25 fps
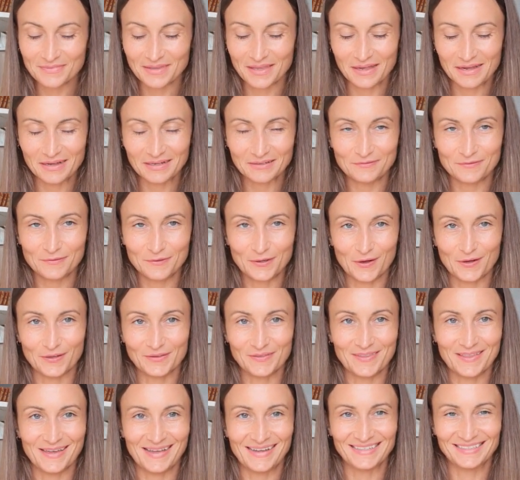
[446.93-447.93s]
I
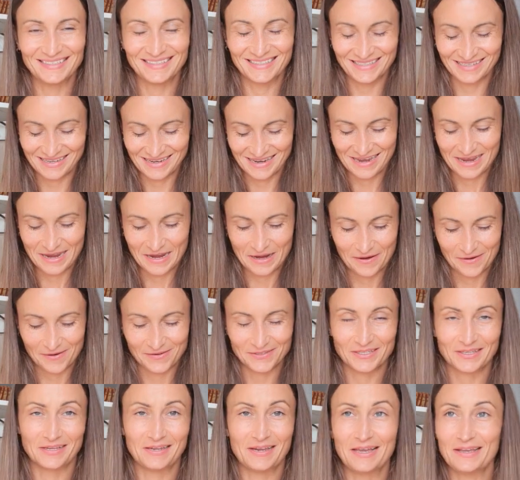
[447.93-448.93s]
forgot that
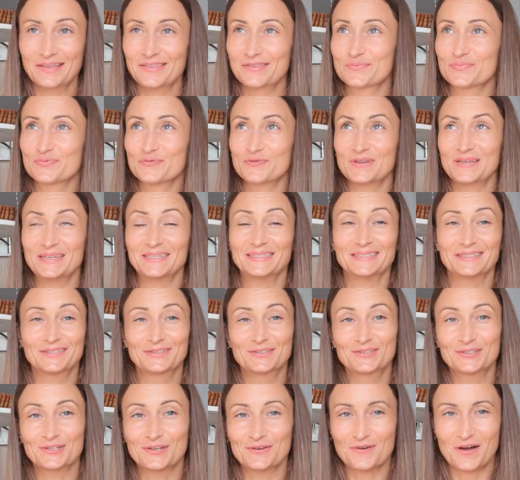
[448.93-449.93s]
because I like the breeze. It's
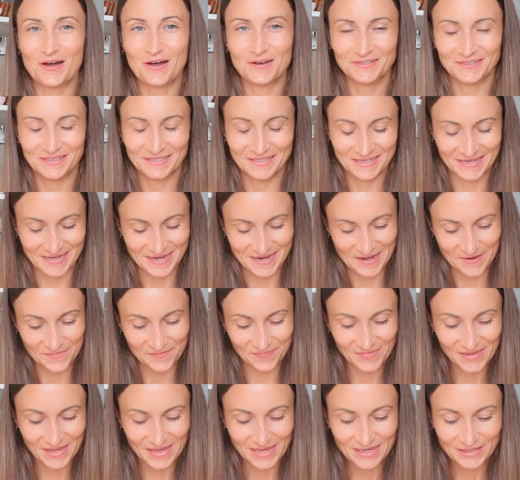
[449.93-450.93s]
so hot in here.
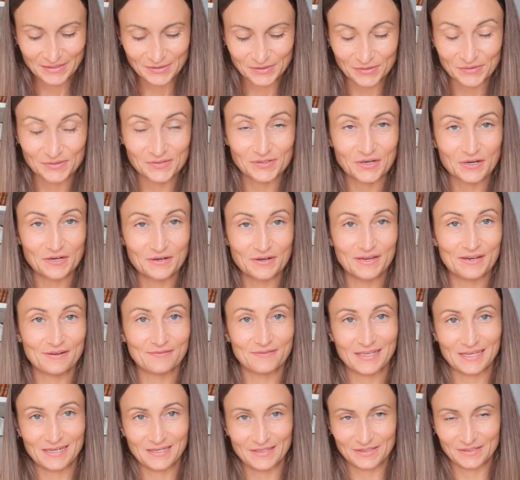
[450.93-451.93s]
So sorry
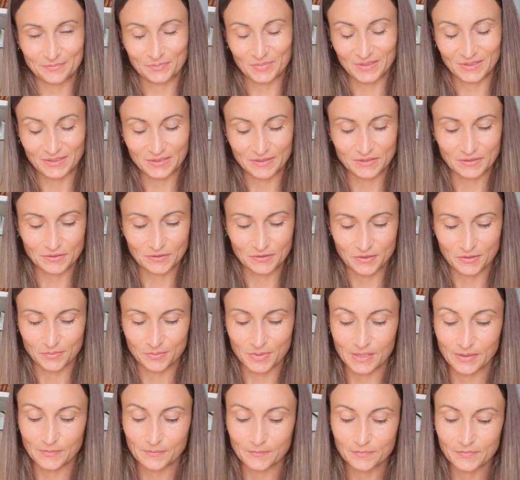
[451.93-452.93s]
if that is a bit
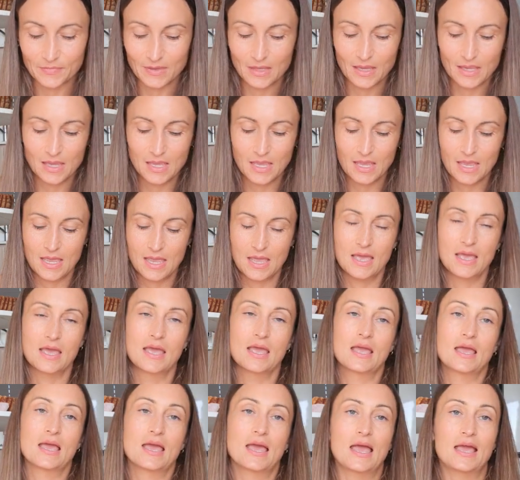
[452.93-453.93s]
disturbing.
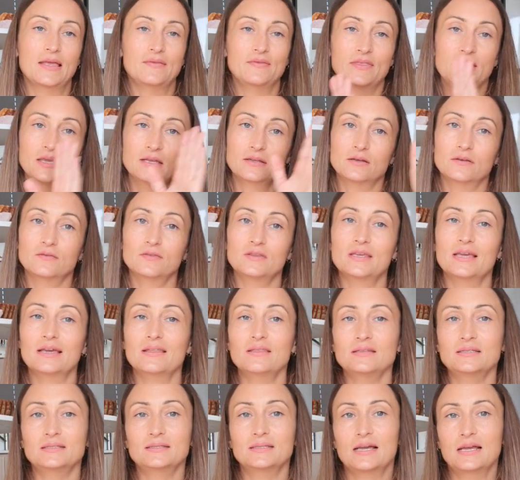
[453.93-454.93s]
And then on the
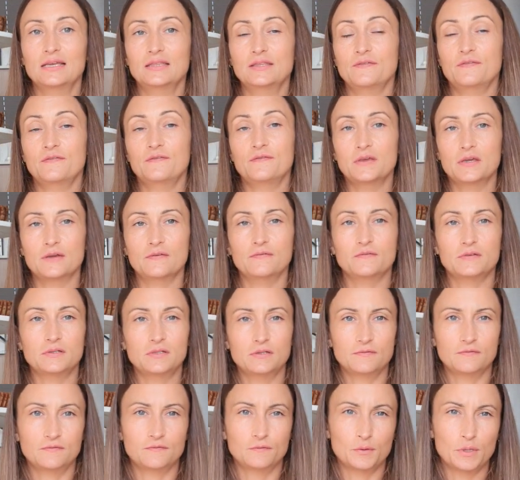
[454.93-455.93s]
other side, the fearful
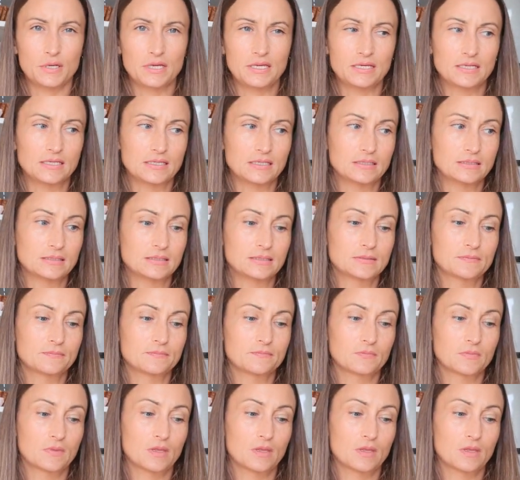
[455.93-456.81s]
avoidant